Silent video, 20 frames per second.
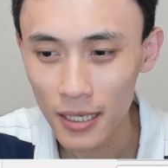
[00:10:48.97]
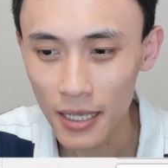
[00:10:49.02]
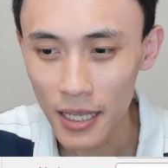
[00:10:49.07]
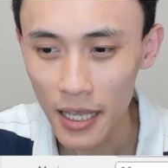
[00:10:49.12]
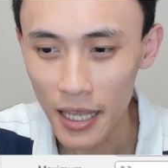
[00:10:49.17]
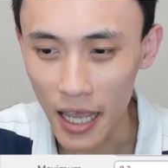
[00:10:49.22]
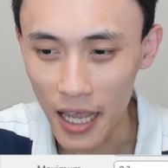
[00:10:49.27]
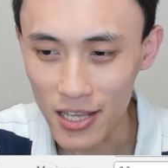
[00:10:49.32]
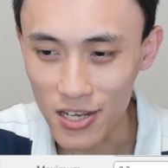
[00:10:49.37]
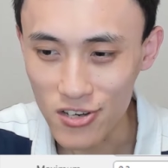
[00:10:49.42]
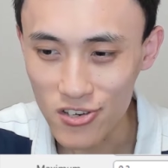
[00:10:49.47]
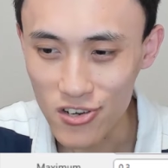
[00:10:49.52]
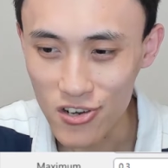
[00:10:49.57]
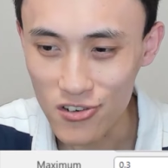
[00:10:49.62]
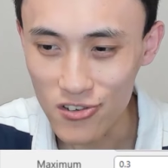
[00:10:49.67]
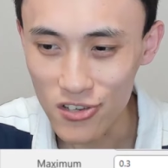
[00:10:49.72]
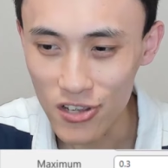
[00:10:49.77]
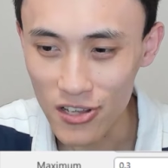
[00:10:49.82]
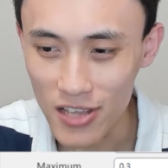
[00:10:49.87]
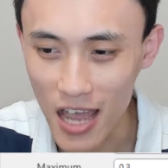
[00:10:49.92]
and
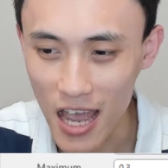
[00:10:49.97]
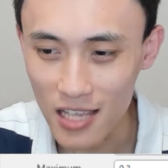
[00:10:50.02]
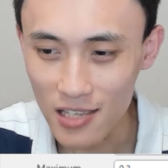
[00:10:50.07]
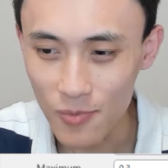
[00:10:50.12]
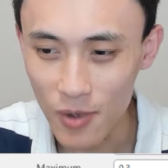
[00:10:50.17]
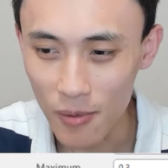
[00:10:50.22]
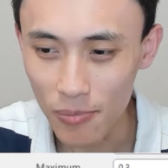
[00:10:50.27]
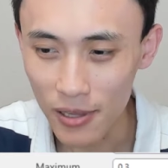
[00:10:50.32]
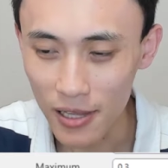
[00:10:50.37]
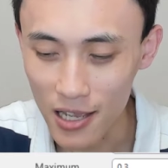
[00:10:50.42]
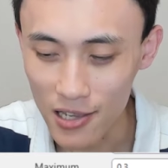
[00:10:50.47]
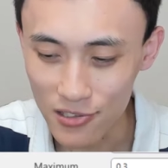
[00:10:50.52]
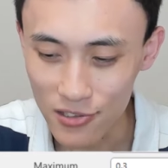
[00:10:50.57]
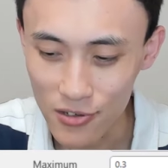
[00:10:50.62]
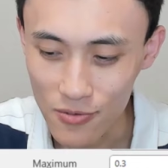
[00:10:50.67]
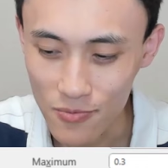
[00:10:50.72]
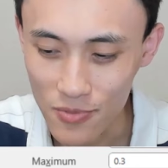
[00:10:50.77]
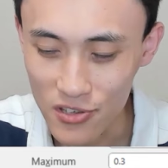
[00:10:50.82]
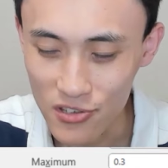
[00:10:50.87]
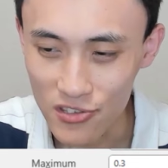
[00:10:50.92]
change the decimal place
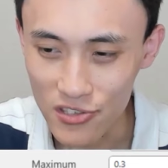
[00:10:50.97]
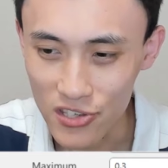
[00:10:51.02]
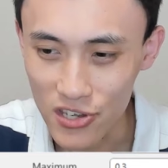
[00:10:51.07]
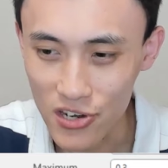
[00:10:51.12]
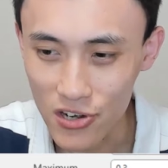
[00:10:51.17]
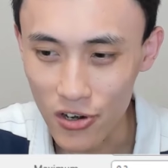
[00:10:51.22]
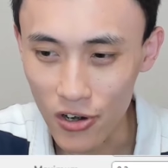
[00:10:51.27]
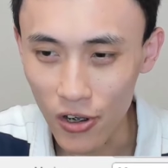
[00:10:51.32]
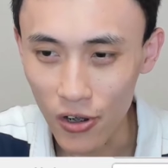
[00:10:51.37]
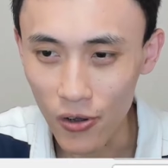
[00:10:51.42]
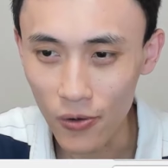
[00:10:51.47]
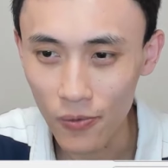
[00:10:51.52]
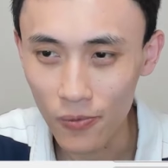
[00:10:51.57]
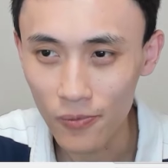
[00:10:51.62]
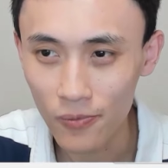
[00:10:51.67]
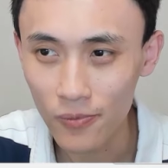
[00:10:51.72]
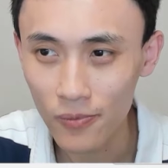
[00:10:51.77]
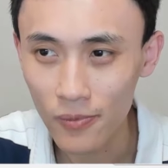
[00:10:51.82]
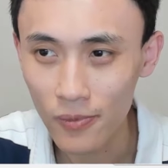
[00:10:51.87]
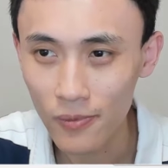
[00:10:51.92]
to be 0.
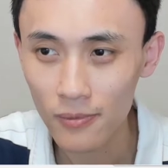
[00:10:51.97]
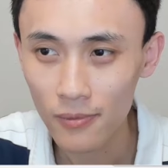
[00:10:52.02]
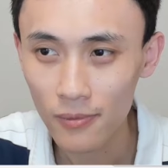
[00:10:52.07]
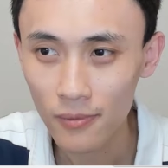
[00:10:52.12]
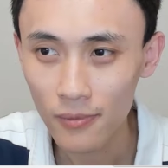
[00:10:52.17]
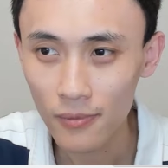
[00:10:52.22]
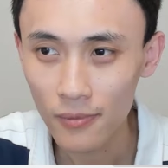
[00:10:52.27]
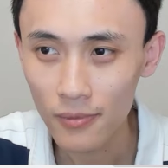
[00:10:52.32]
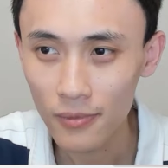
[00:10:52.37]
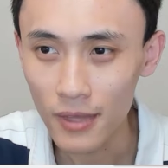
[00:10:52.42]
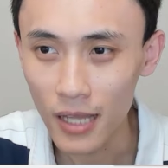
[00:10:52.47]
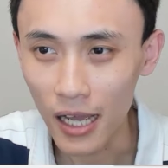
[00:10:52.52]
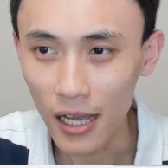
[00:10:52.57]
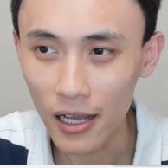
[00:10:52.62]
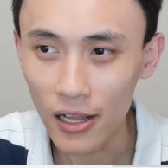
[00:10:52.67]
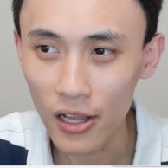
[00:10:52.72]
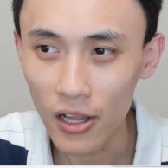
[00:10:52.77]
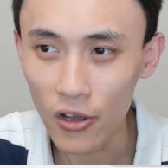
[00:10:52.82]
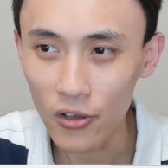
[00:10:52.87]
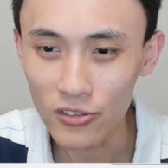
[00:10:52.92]
Then
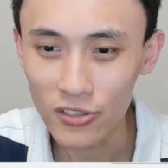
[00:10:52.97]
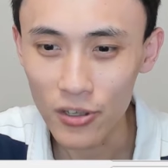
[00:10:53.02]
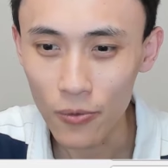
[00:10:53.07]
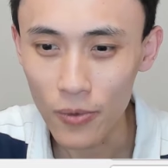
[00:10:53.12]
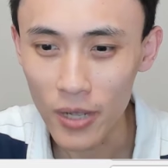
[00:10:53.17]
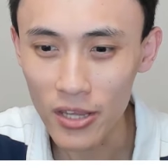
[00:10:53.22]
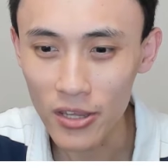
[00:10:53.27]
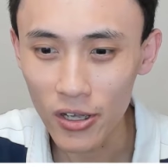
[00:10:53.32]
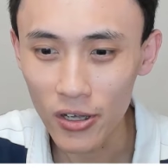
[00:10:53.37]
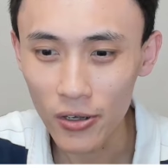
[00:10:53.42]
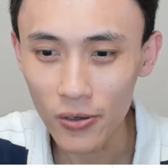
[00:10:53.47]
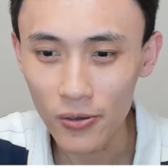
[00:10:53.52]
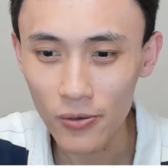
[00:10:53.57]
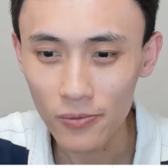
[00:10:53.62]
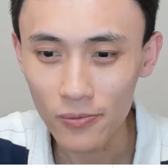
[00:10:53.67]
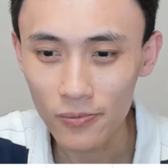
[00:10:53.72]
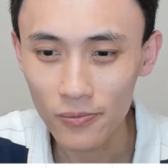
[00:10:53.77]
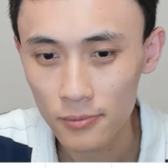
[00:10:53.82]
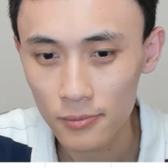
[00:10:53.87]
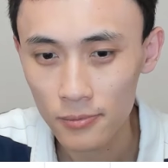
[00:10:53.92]
close the
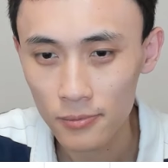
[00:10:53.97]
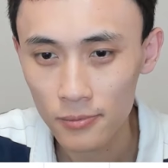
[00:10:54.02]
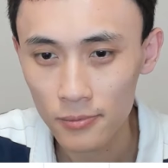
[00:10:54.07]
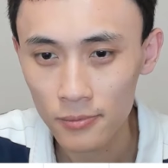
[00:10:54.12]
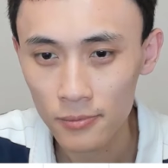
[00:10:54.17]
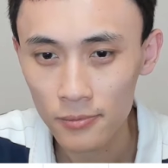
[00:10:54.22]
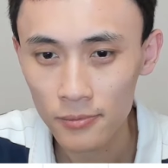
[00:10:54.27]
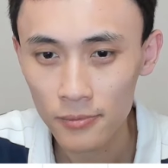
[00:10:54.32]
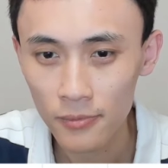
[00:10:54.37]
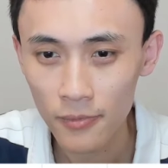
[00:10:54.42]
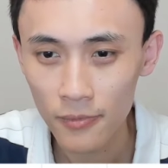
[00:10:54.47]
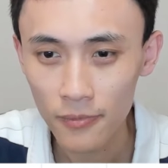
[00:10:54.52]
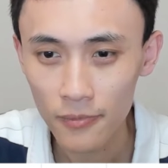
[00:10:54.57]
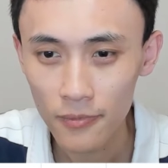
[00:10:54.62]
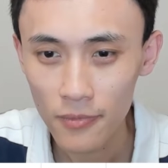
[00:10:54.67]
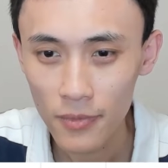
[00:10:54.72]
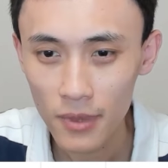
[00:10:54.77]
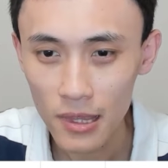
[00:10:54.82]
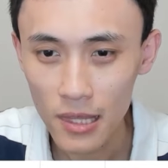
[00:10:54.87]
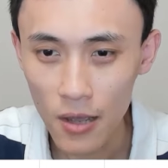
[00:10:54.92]
window.
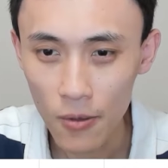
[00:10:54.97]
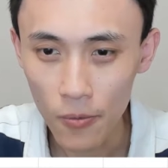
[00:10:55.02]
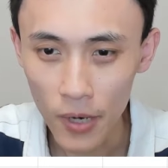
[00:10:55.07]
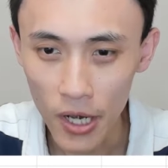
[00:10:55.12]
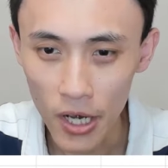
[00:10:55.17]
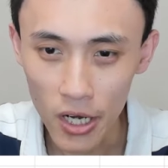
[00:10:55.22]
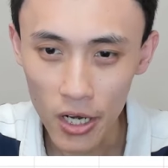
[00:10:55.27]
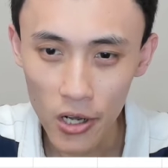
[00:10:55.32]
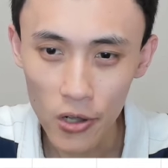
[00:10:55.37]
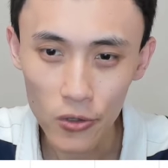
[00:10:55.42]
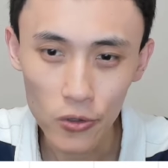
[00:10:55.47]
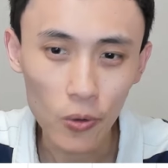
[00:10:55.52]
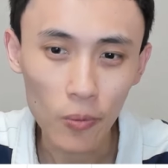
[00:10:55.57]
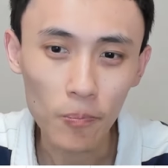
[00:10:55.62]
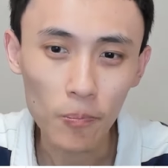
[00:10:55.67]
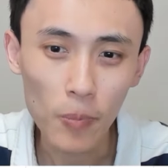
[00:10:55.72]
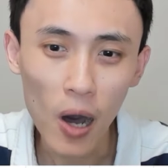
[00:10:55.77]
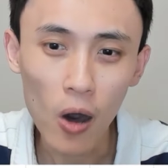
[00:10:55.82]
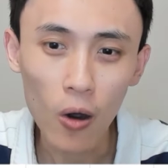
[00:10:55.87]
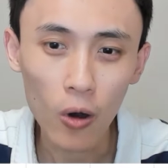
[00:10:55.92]
Then we're going to
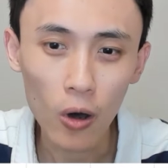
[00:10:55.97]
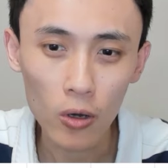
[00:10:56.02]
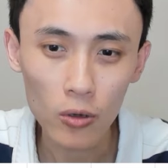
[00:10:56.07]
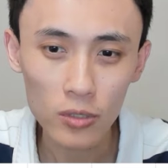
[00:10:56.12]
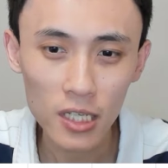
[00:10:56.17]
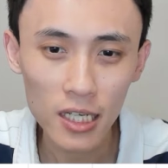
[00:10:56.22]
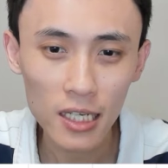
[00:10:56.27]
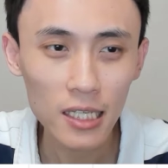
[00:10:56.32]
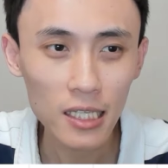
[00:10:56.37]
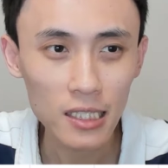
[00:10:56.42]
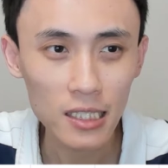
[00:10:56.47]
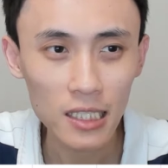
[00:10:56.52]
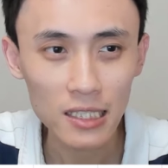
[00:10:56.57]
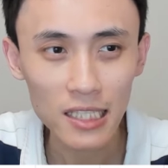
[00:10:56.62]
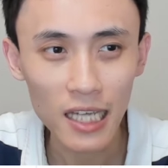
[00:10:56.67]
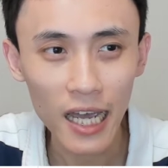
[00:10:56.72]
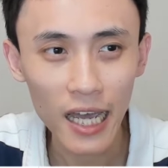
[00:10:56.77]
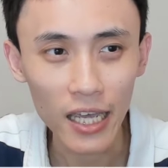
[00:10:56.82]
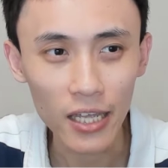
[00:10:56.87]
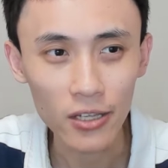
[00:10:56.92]
bold the
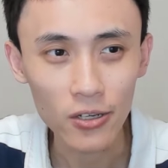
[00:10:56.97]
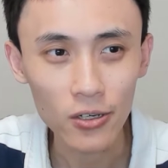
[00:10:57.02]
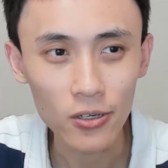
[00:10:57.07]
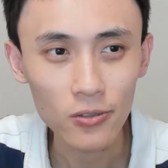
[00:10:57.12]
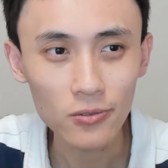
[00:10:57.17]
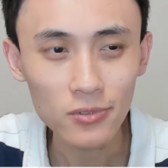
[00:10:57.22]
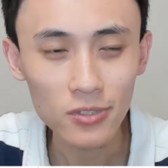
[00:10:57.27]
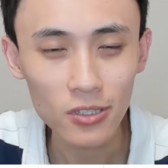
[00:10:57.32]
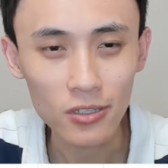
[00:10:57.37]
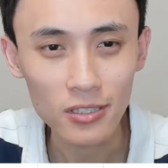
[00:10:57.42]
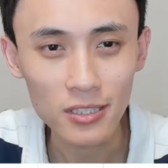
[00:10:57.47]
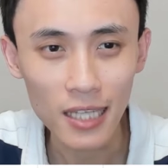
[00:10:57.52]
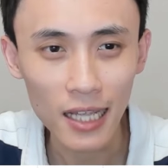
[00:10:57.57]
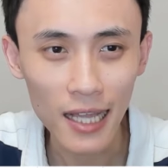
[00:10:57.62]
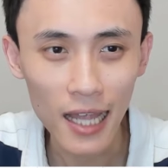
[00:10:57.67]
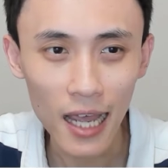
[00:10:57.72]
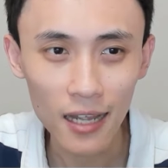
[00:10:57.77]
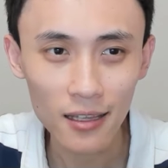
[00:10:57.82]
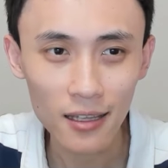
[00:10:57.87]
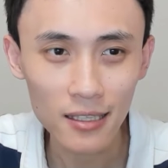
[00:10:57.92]
title, so
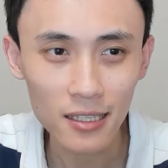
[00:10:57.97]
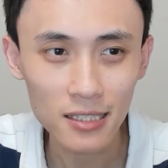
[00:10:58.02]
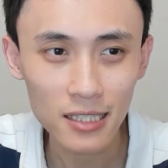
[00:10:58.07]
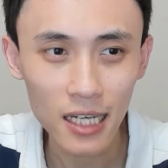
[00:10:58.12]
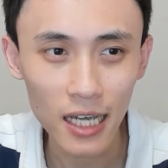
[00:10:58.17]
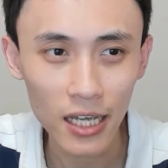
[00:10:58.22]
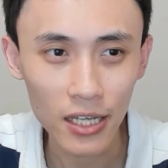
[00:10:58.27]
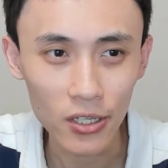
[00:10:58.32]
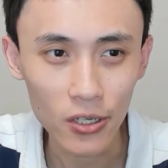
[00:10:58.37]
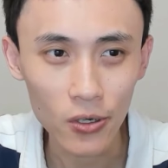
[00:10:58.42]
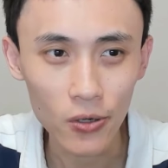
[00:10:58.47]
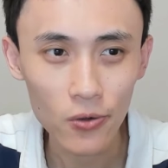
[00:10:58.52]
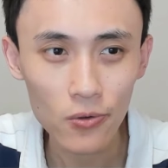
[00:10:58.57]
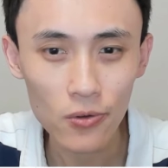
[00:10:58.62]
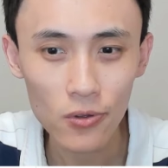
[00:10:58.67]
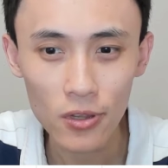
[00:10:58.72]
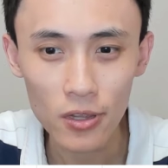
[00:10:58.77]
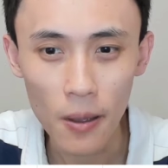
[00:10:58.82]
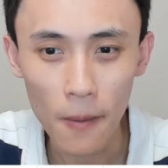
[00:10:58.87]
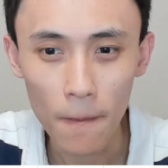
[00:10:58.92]
select the
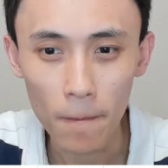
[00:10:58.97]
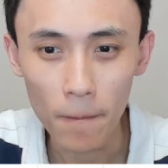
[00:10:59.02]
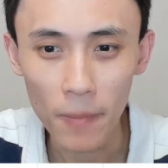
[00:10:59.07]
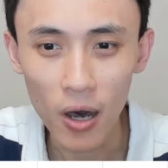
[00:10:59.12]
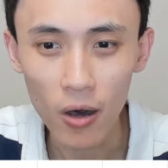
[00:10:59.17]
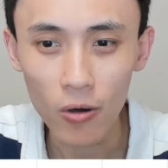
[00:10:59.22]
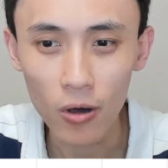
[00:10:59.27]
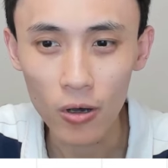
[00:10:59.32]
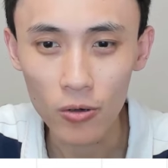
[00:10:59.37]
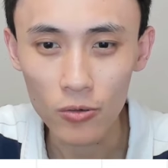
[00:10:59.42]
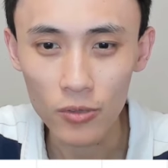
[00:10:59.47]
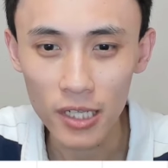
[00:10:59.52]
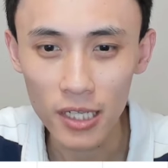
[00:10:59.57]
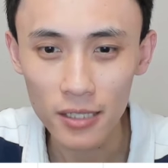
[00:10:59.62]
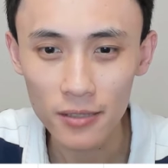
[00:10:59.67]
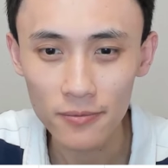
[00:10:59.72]
title, then bold.